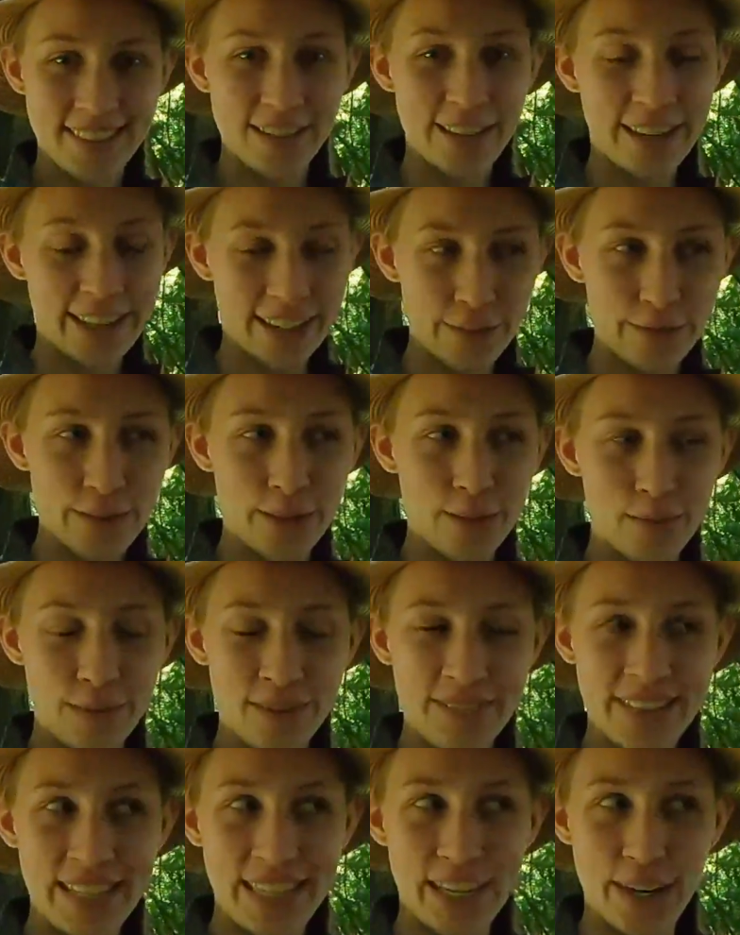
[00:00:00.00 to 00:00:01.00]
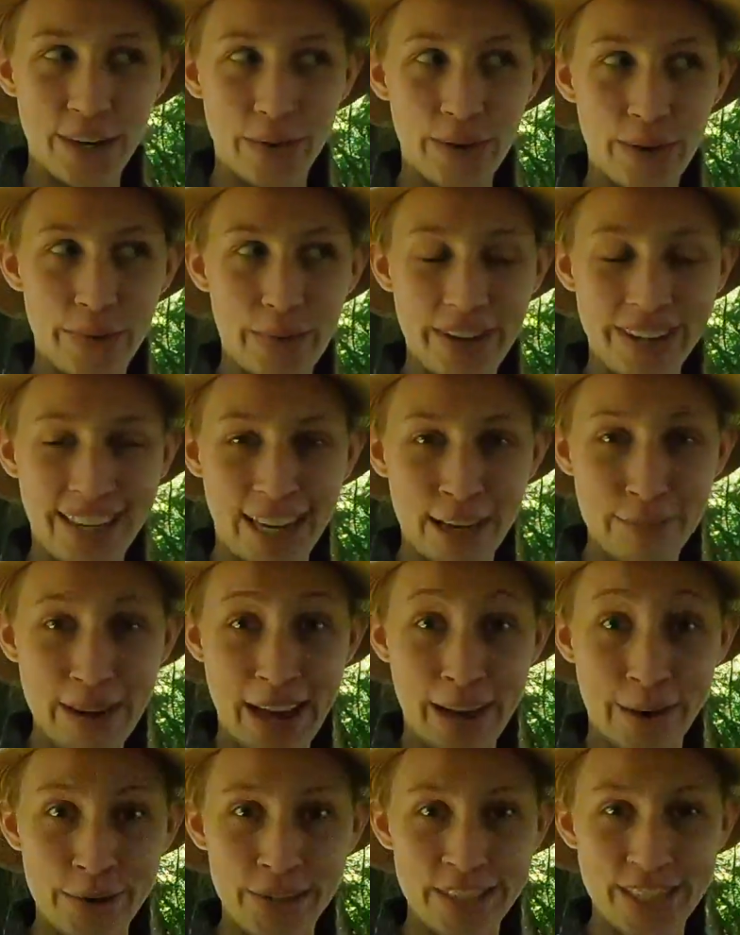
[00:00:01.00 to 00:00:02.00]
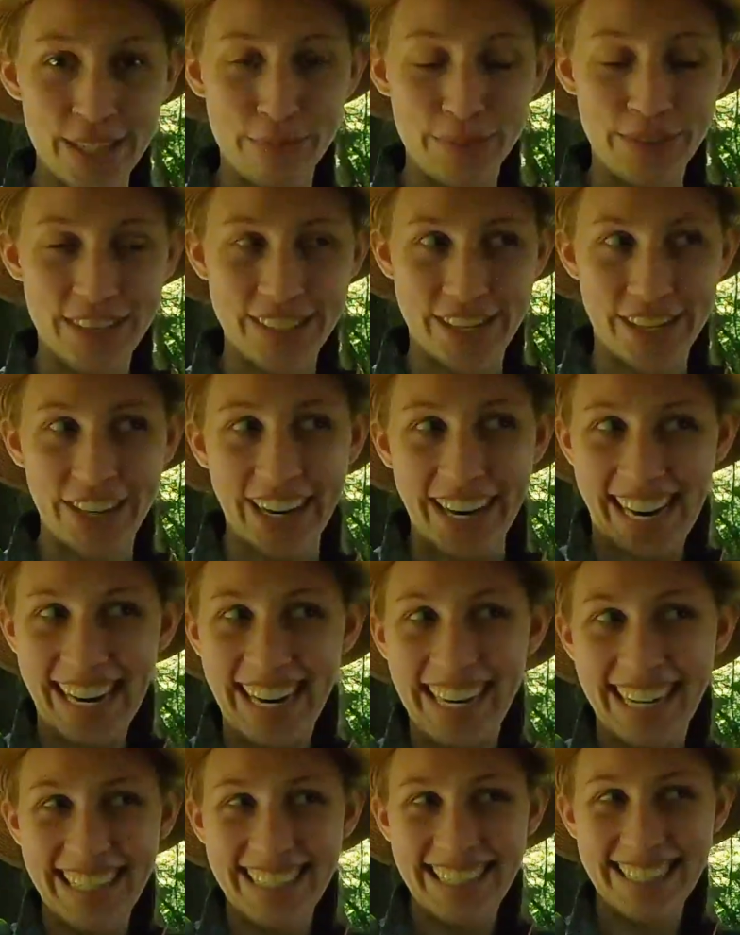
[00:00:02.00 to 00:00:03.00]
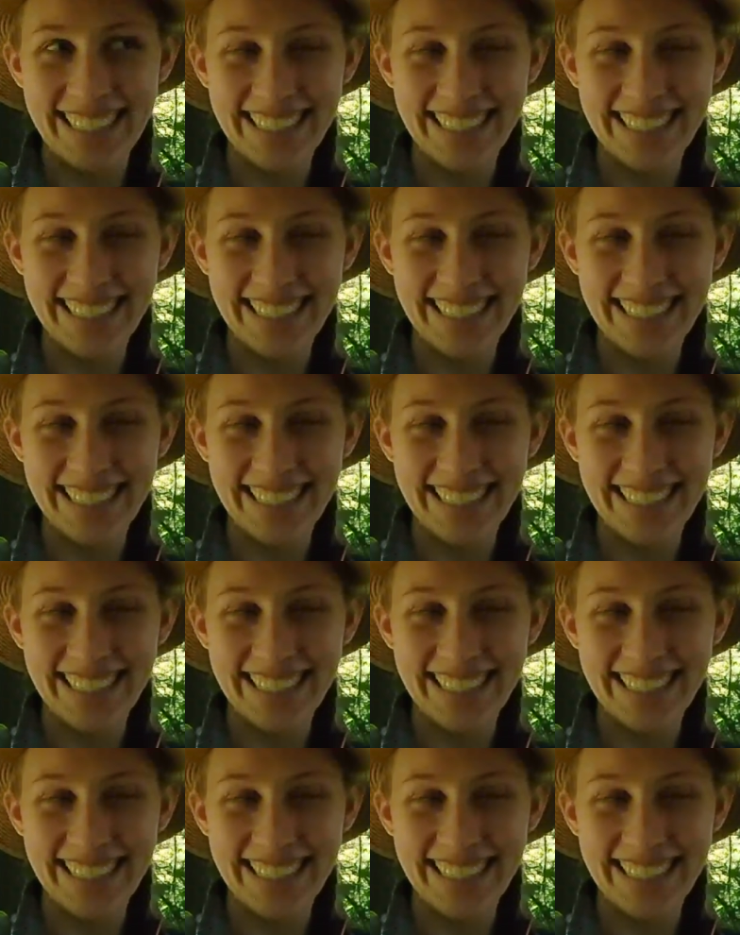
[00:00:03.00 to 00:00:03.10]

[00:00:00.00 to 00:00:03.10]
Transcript: Trying to film a video while walking backwards up the tree.